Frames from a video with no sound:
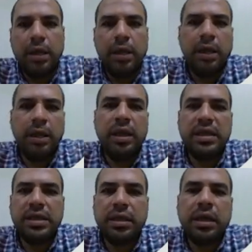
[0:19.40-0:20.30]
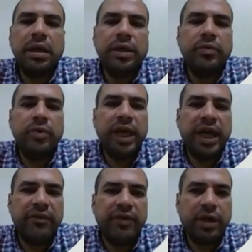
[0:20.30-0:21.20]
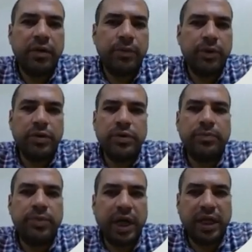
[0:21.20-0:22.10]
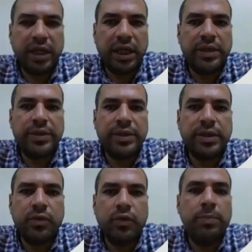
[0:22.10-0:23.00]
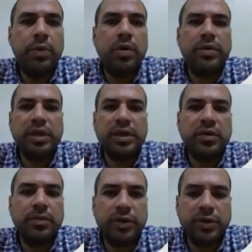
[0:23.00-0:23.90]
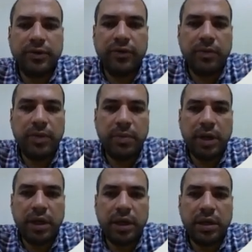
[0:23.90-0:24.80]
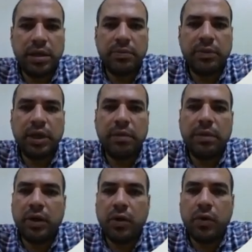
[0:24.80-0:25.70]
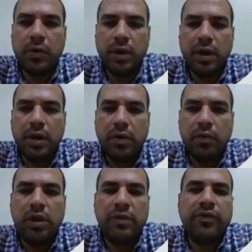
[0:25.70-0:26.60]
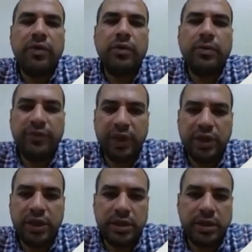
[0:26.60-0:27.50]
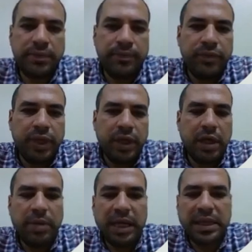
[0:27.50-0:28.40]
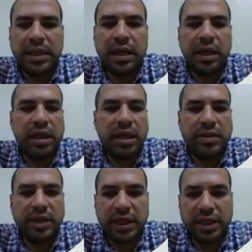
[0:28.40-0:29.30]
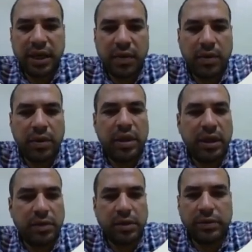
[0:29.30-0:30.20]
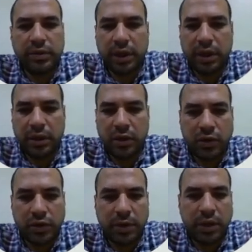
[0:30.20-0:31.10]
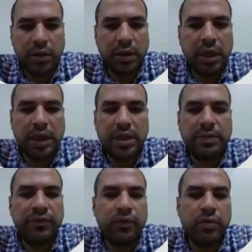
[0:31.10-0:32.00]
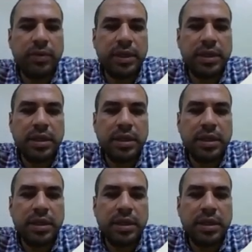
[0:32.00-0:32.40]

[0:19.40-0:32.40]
In this slide, we have a compressor brand X. We bought this compressor from the market some time ago with the following features. Capacity is 3,000 horsepower and the performance